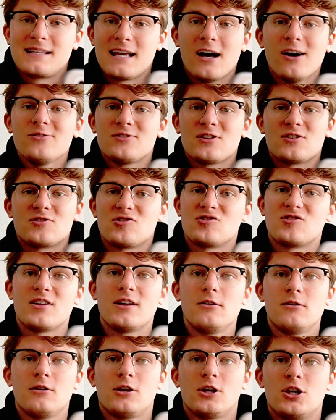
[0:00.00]
tells us is
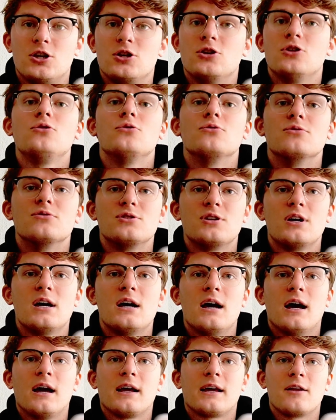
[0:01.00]
that cues
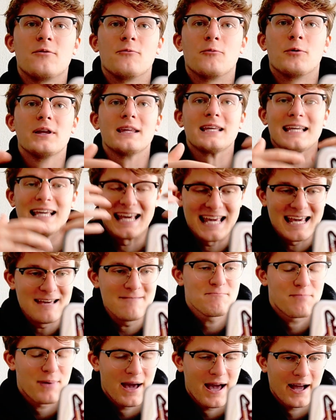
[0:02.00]
can really
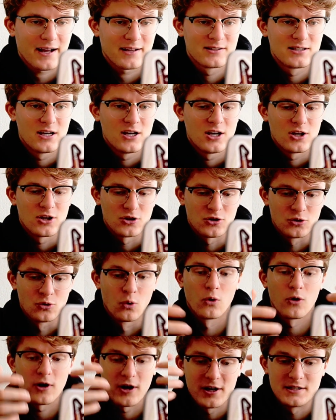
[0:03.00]
impact
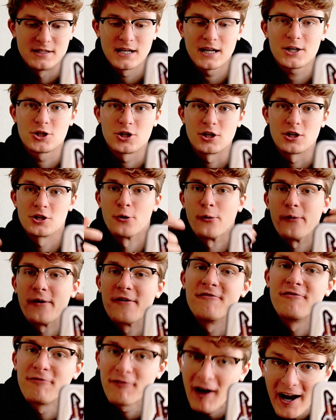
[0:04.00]
your addiction, your
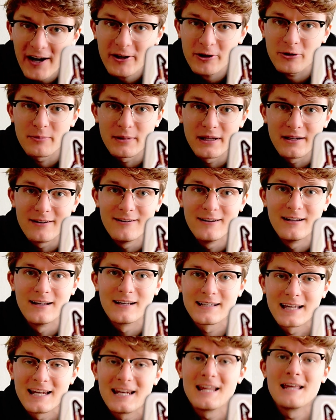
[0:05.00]
environment. can